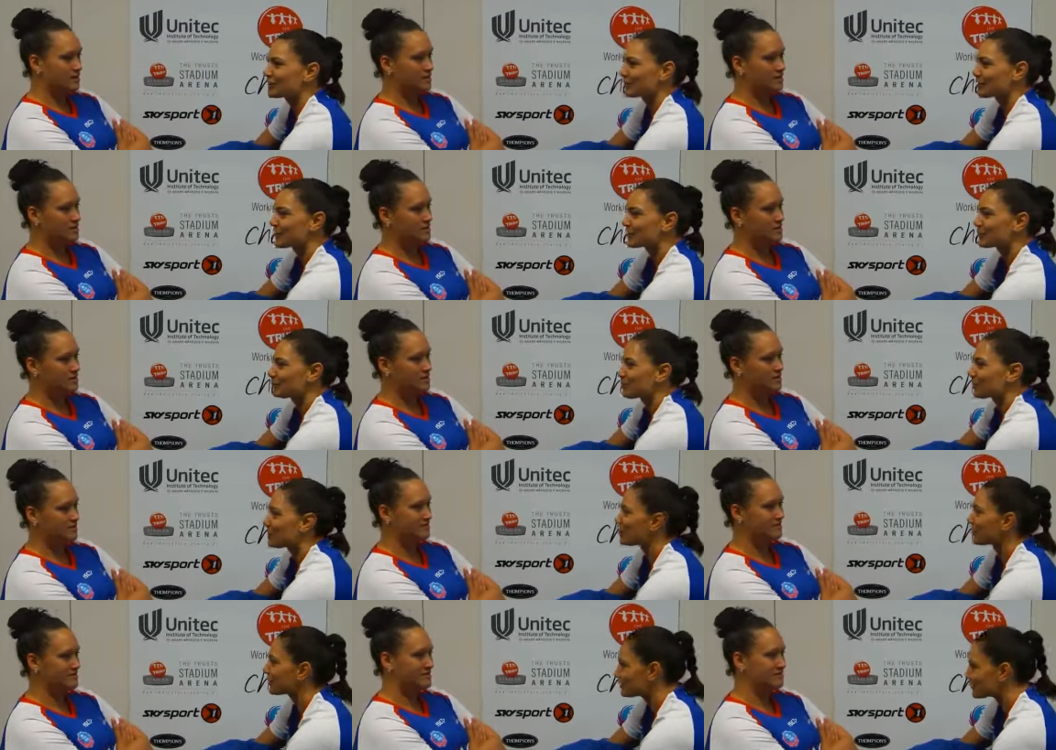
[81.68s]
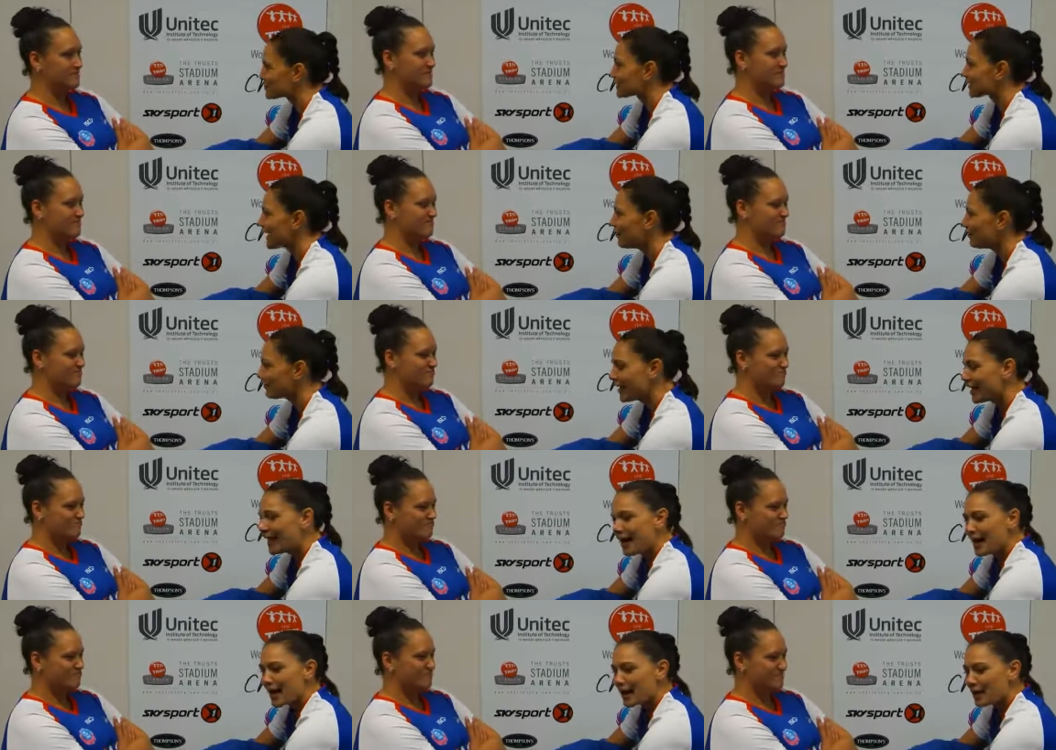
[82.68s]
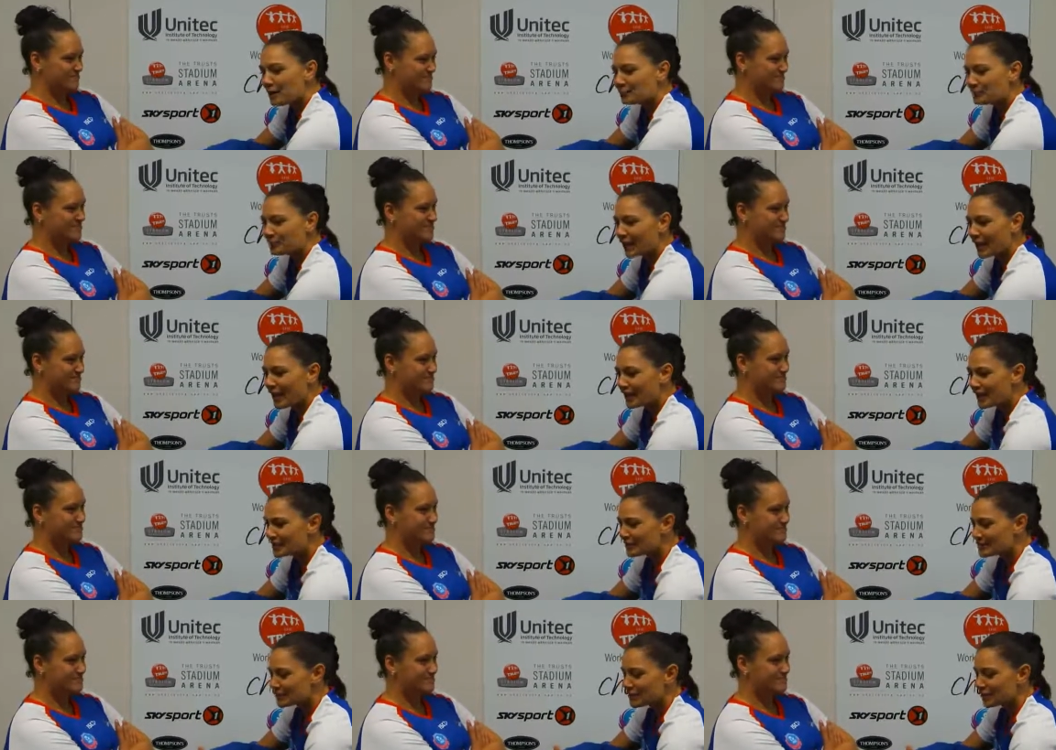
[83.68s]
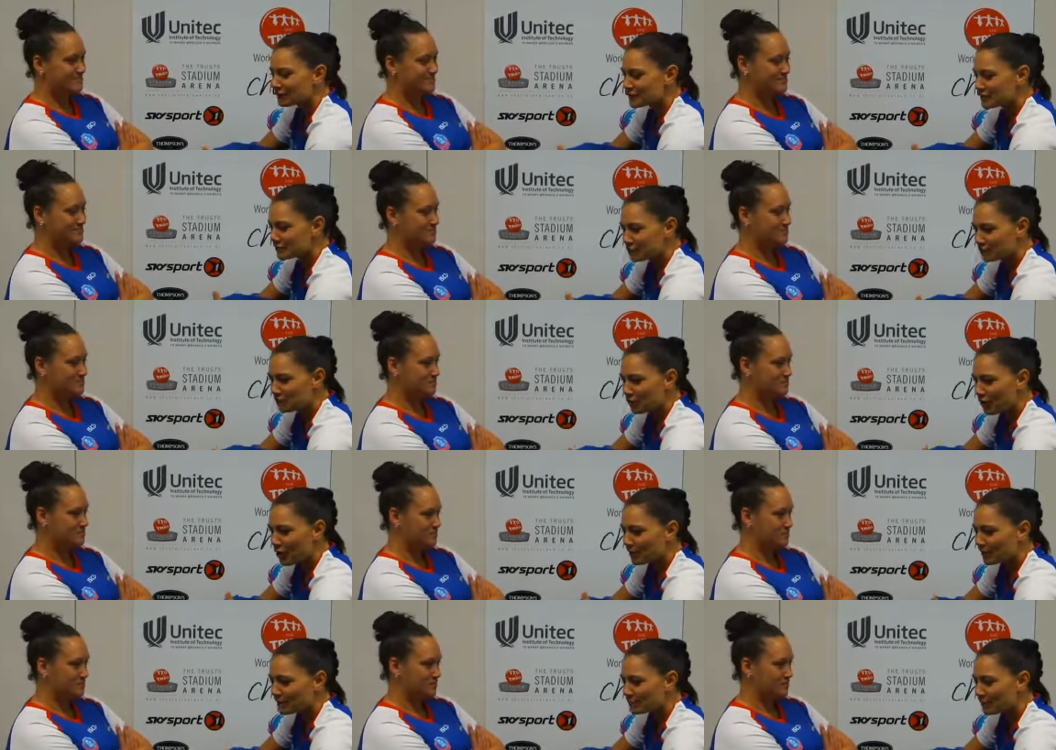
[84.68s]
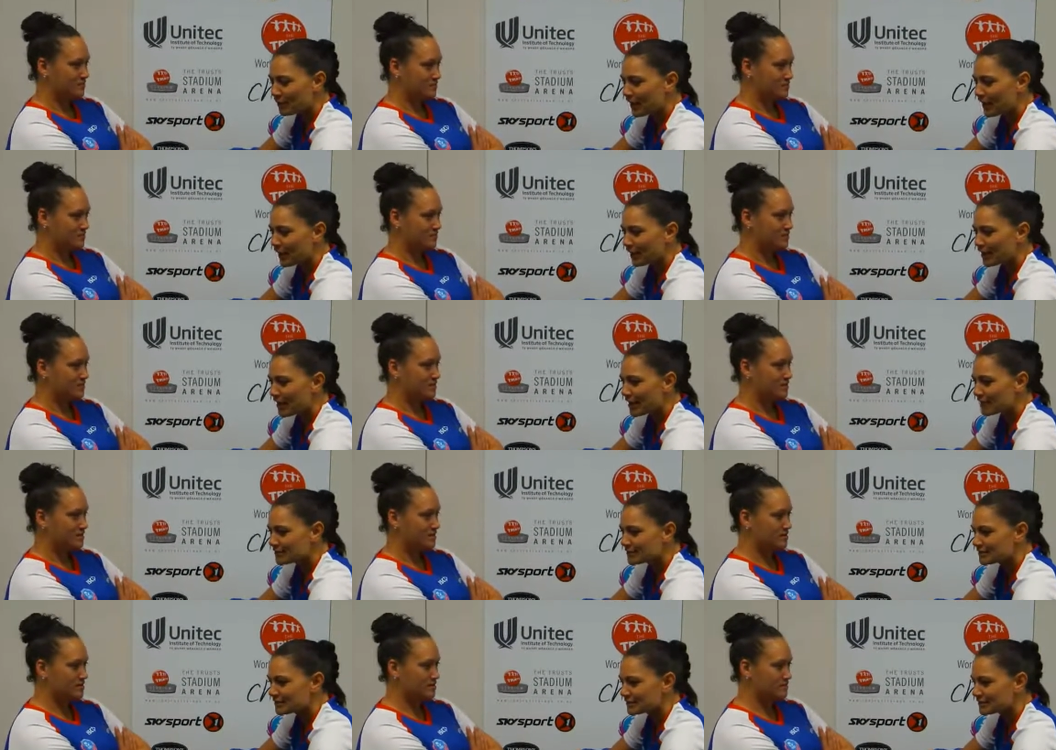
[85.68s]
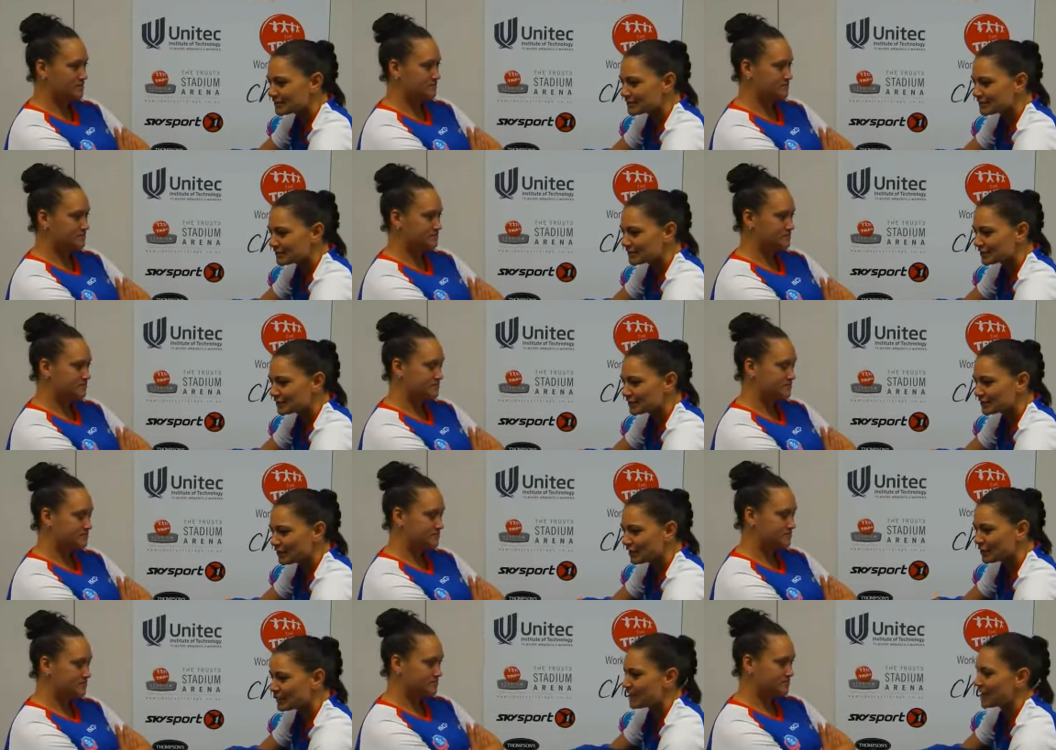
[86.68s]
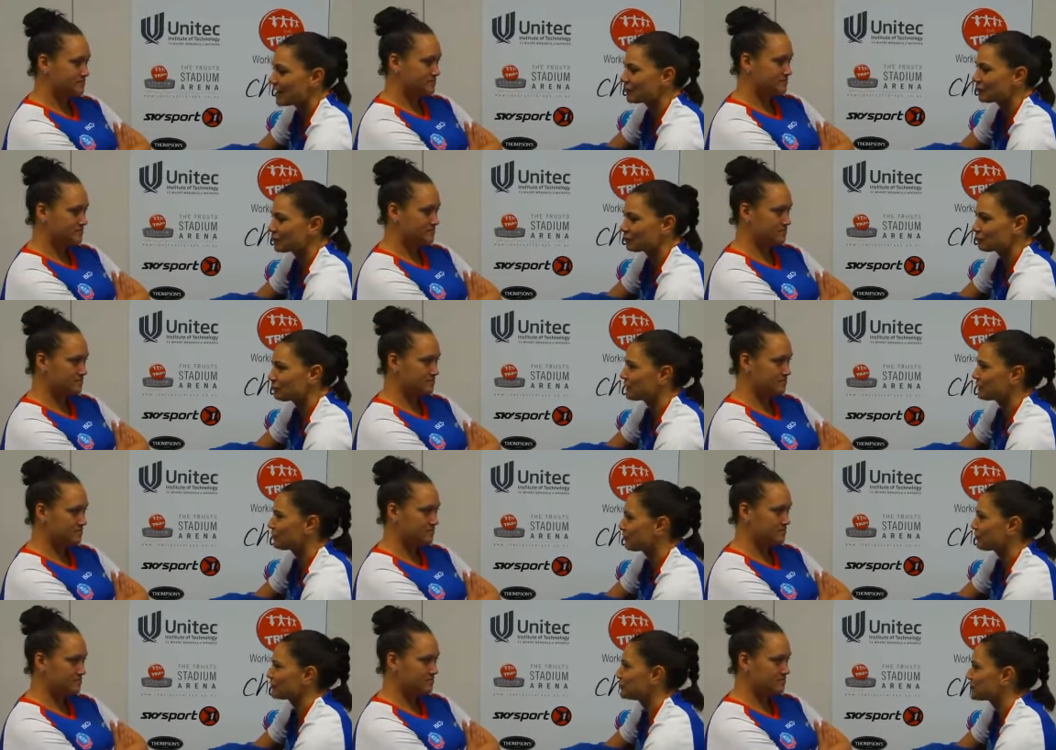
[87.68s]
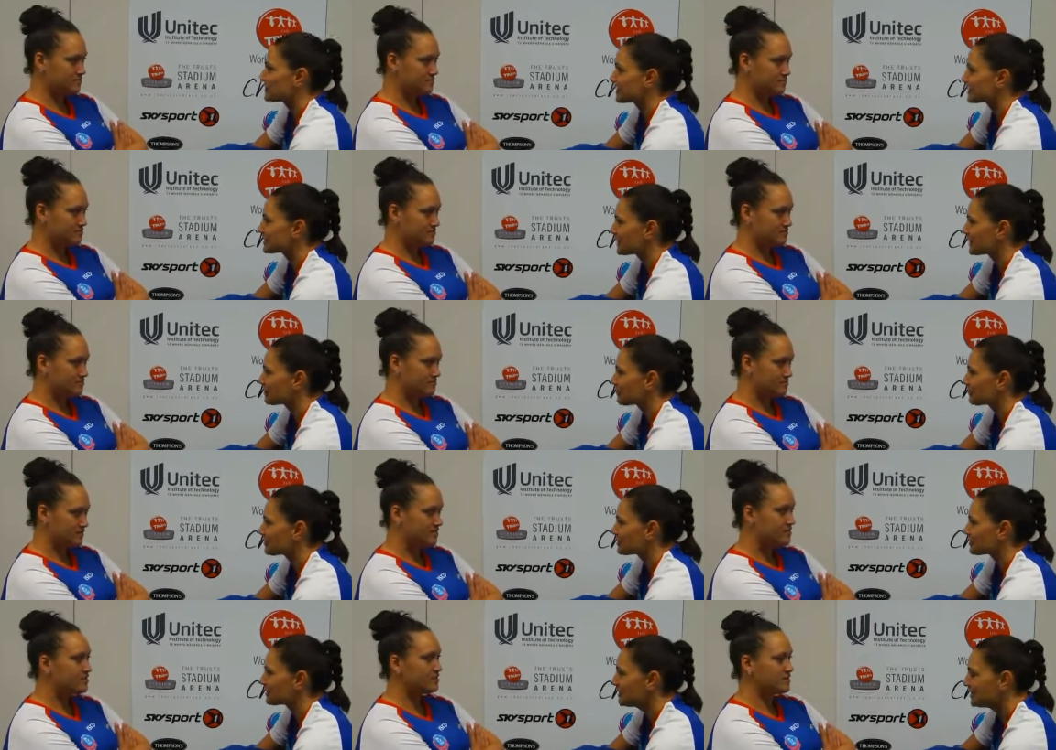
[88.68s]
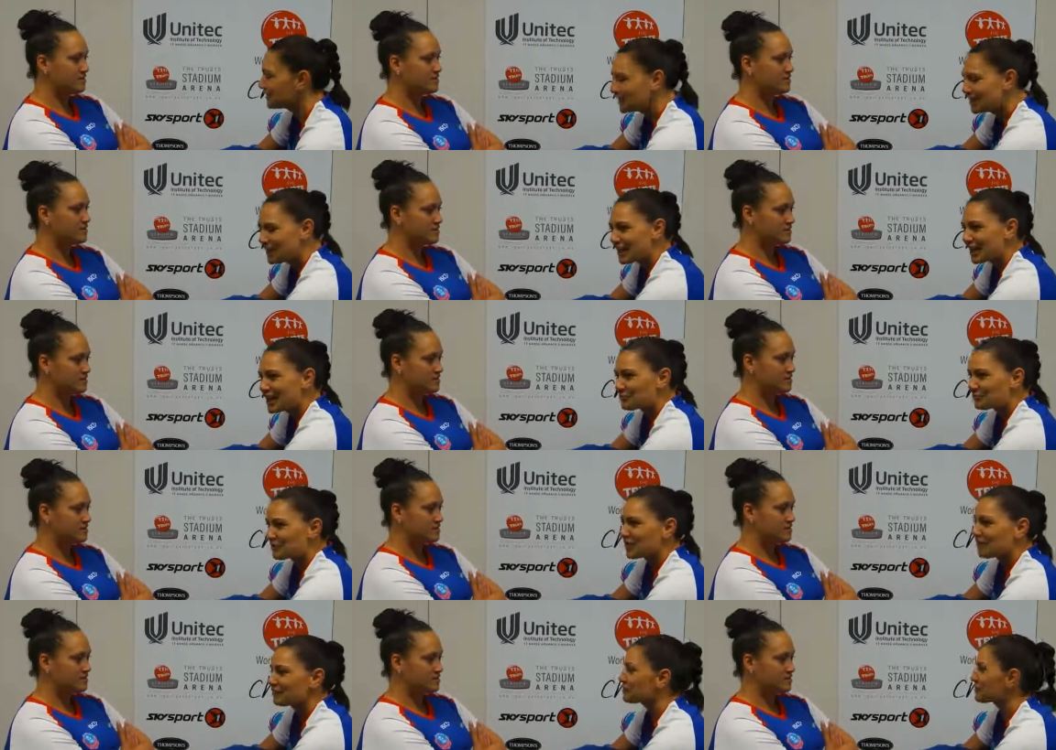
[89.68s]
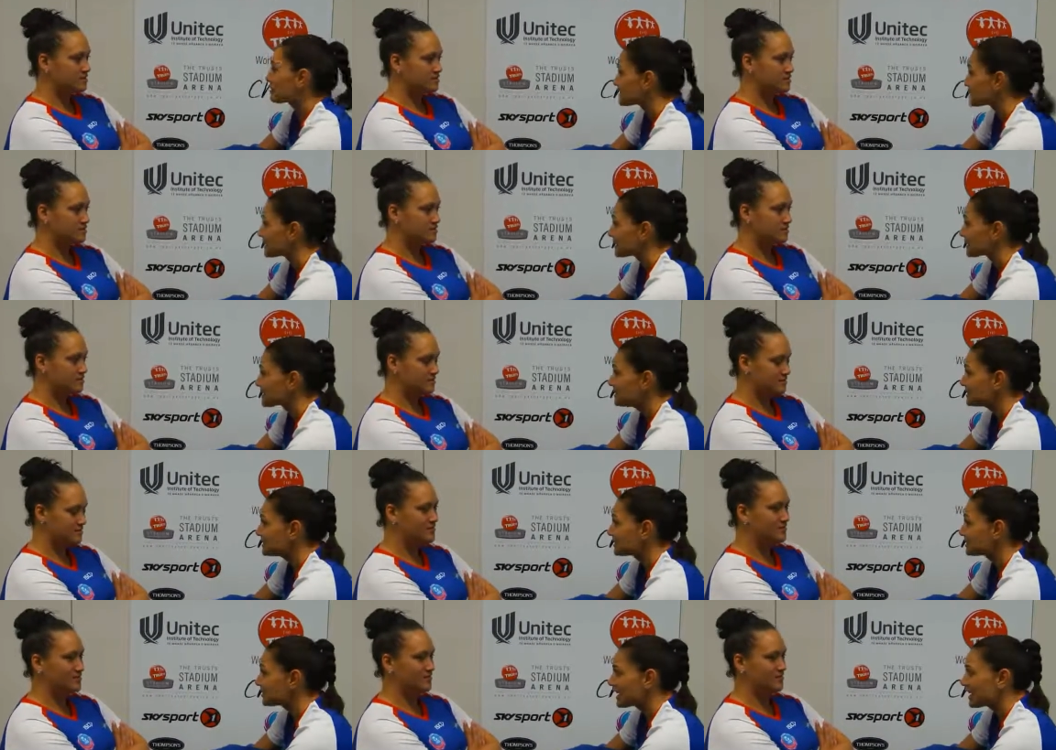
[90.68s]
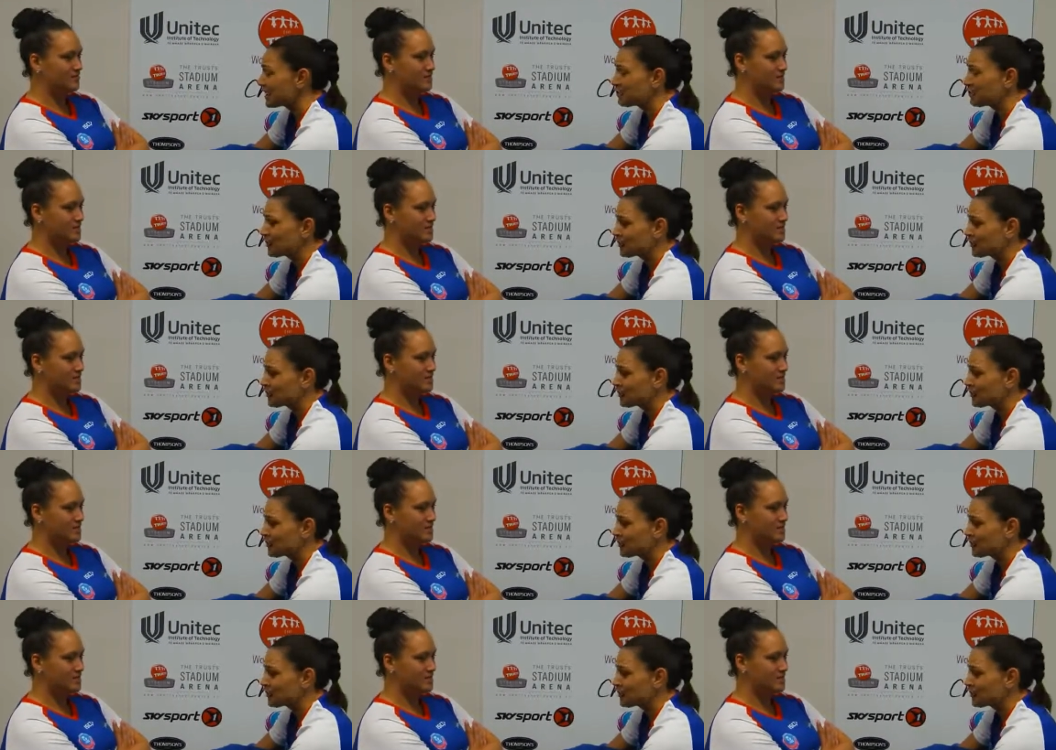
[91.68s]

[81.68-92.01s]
Speaker 1: getting a bit on yourself. Um, and I've seen you grow as a player, and like now you're ready for the New Zealand team, obviously. Um, if you get selected, uh, when